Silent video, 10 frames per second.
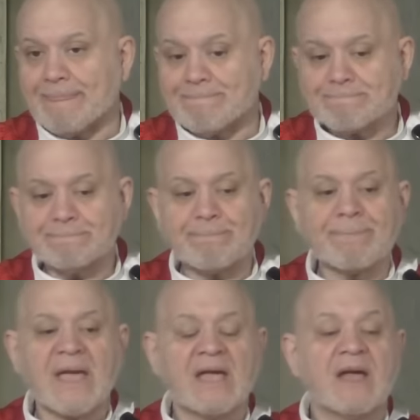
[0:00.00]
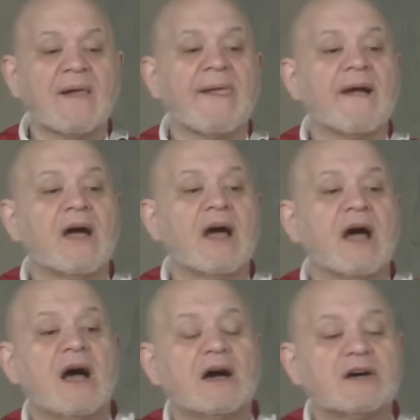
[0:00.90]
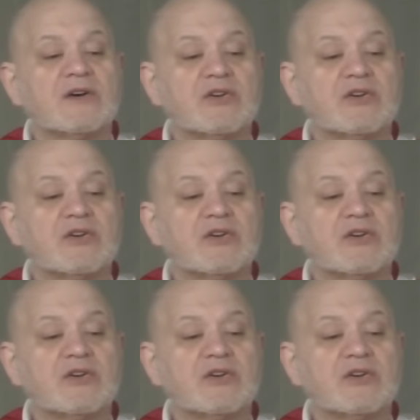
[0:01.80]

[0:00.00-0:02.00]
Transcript: [no speech]